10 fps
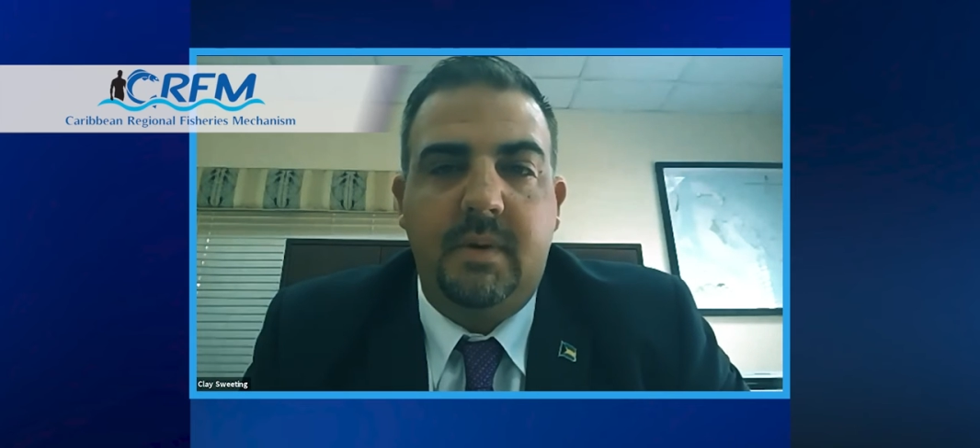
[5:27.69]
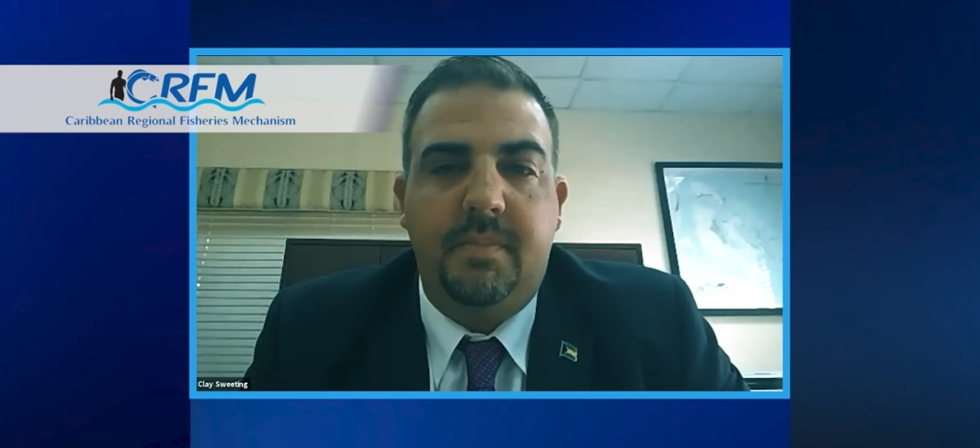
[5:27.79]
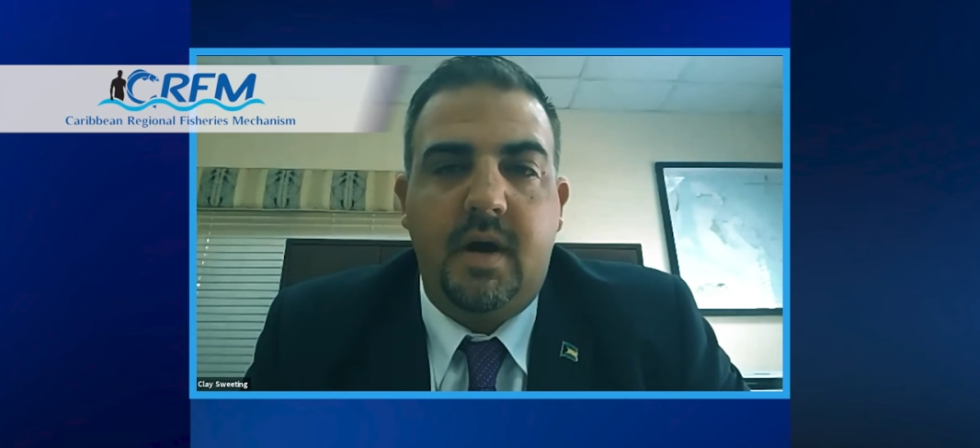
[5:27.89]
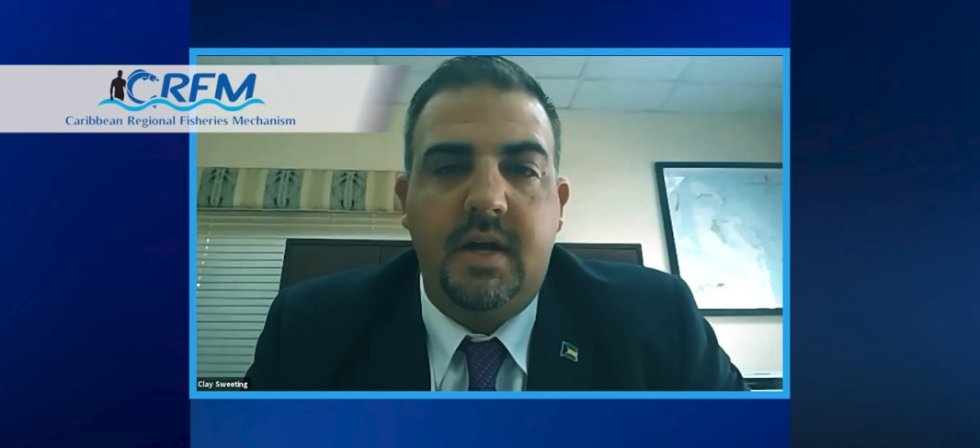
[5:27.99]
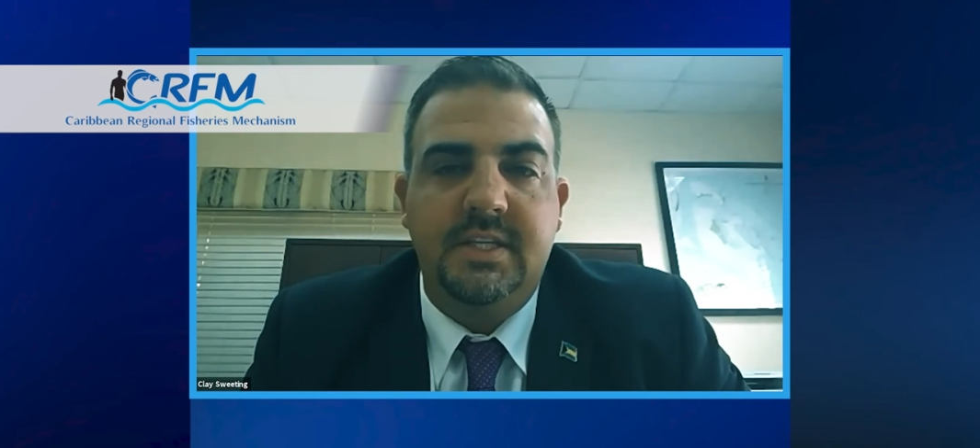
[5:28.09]

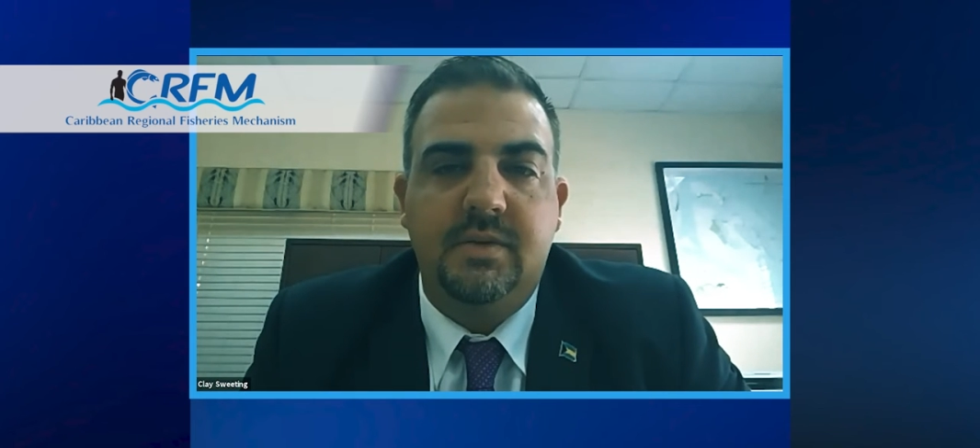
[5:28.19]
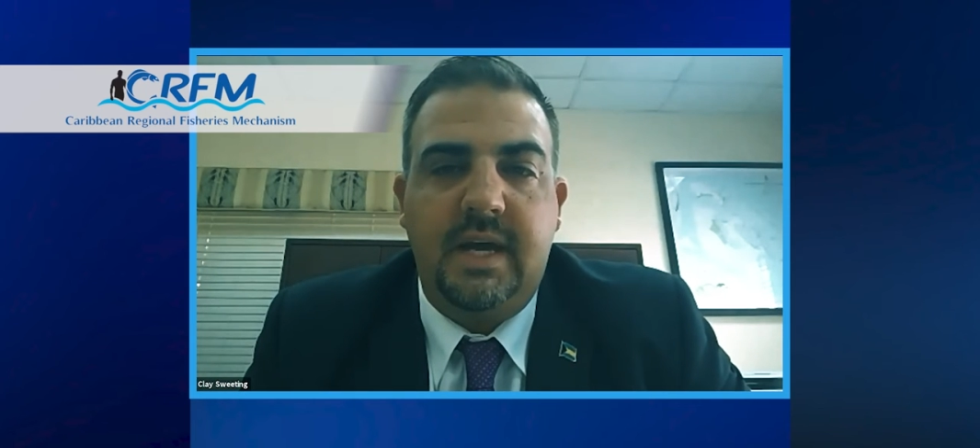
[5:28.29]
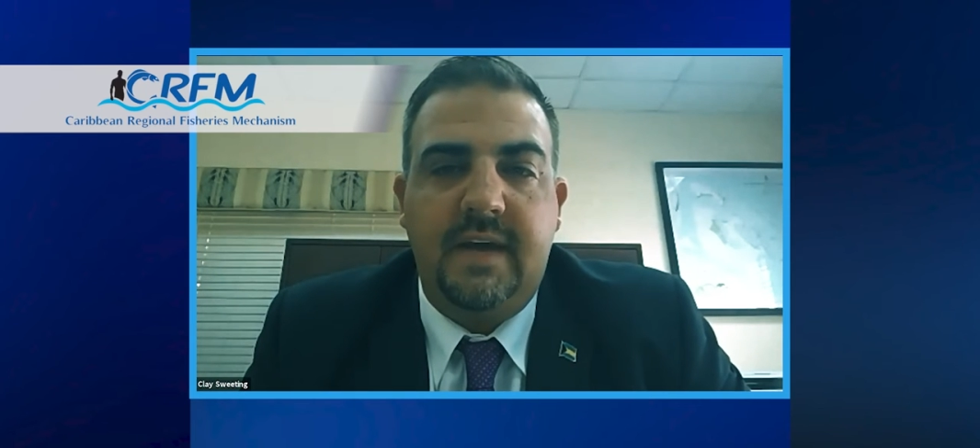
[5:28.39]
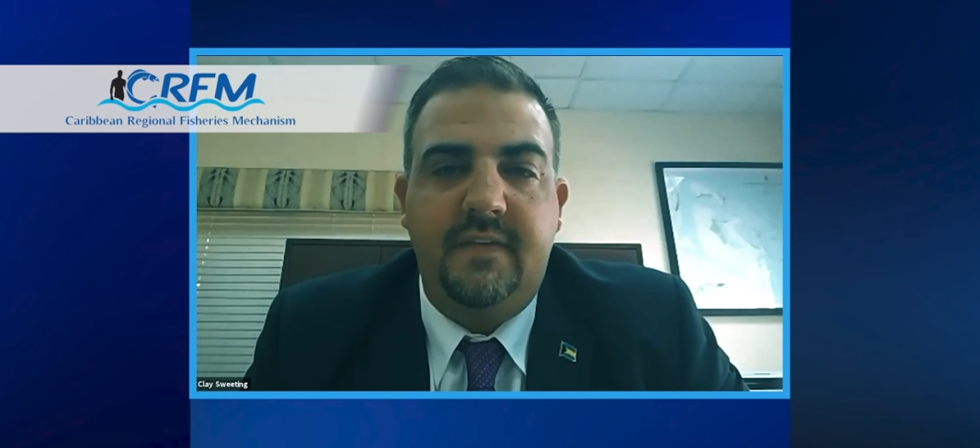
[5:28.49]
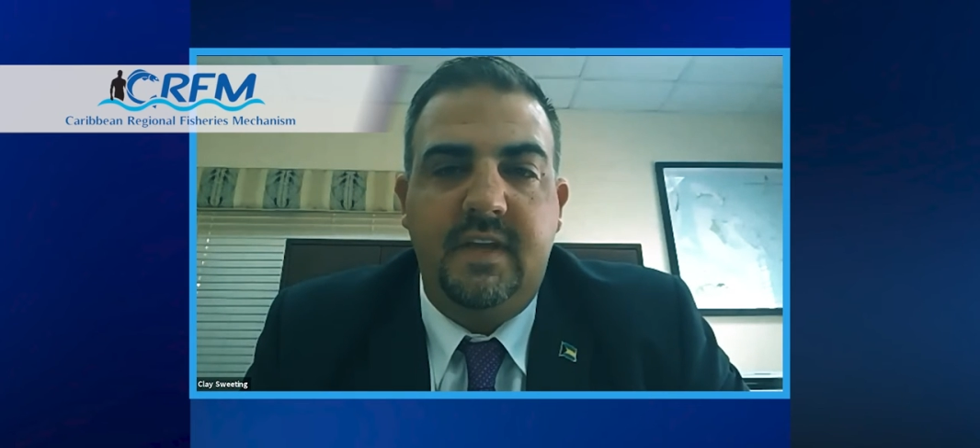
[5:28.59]
party to
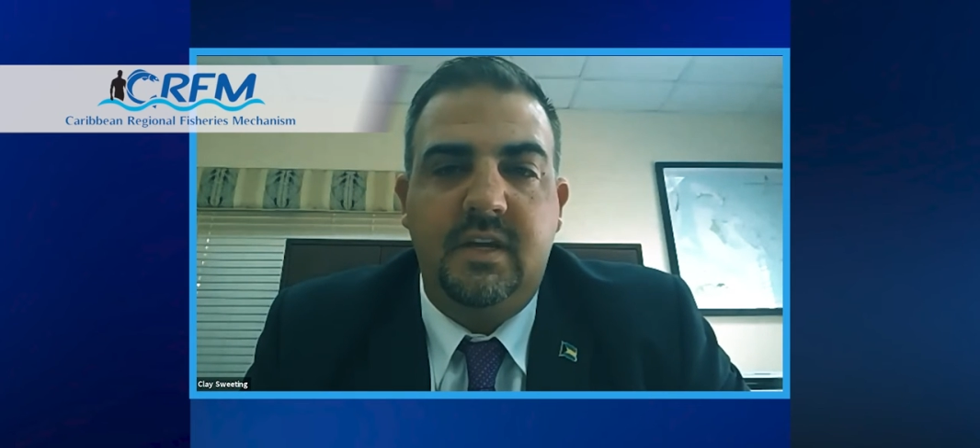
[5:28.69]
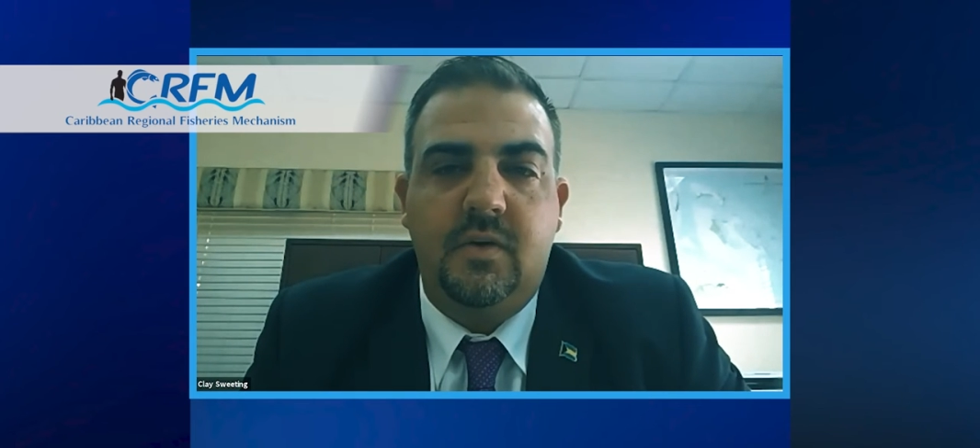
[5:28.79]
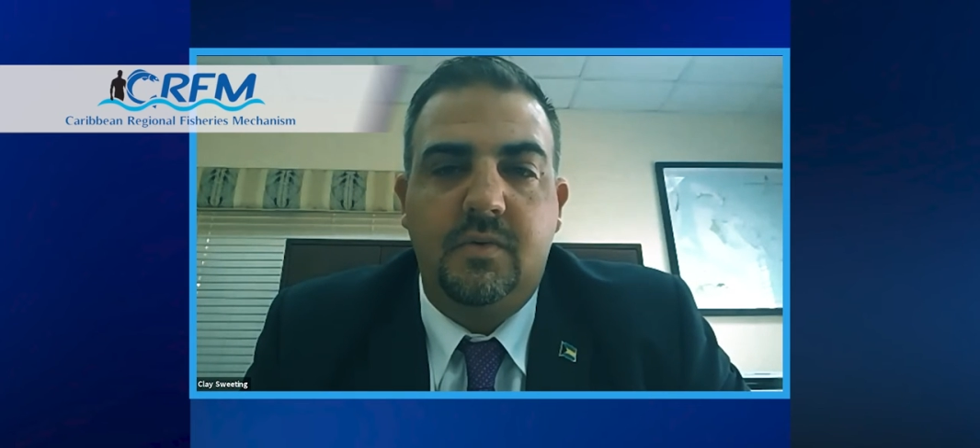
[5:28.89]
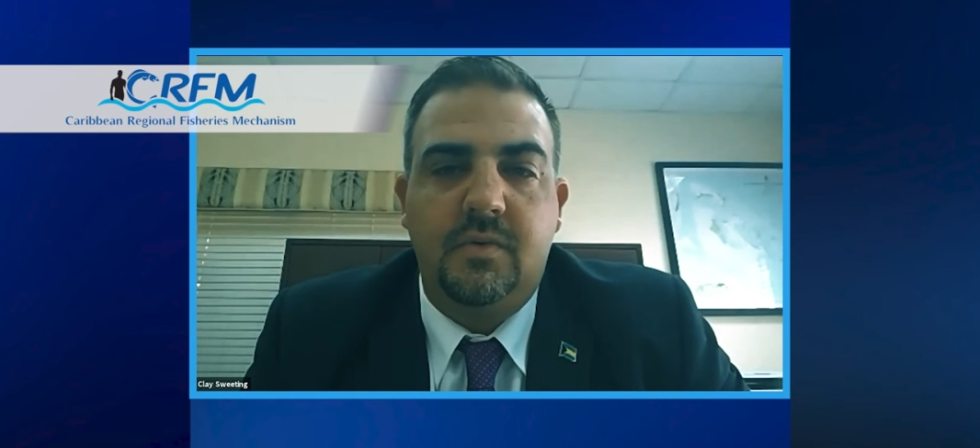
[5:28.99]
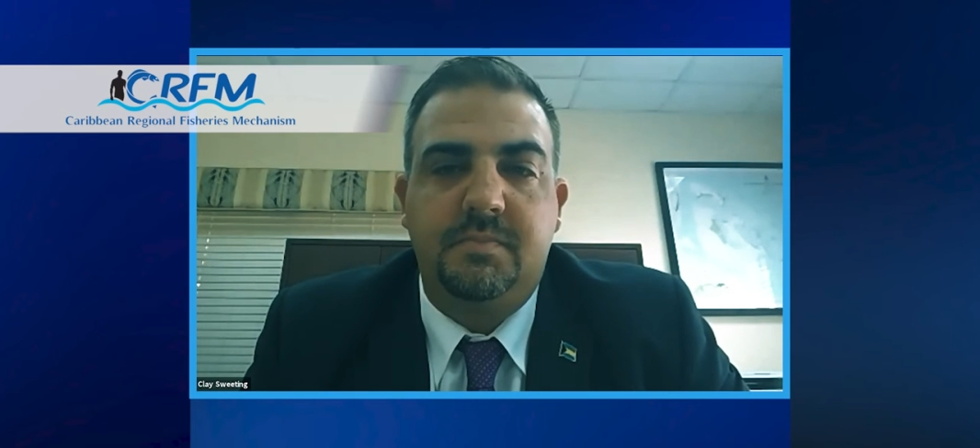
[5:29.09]

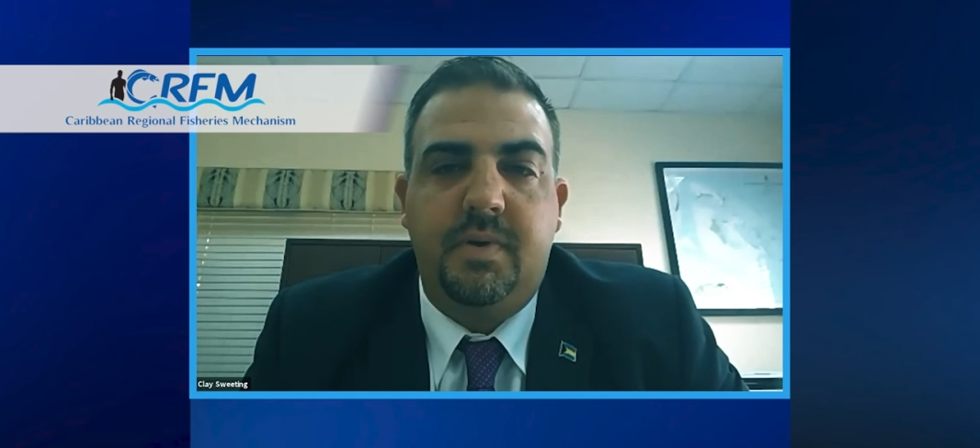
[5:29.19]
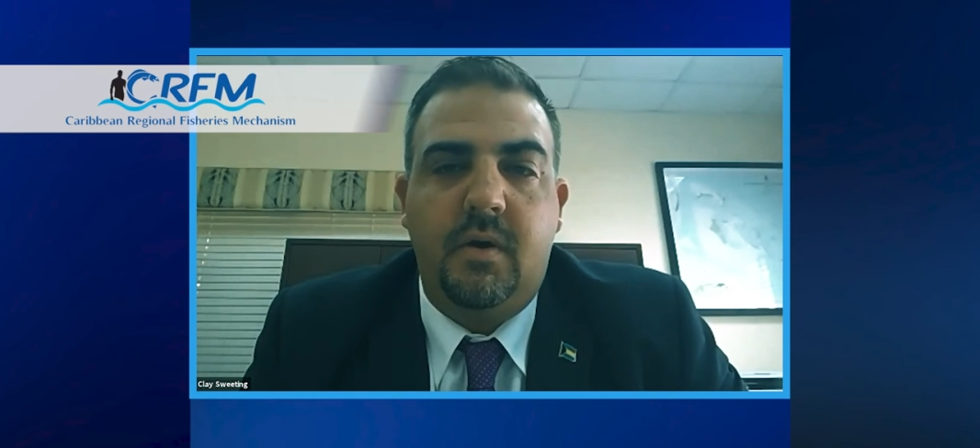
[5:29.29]
FAO's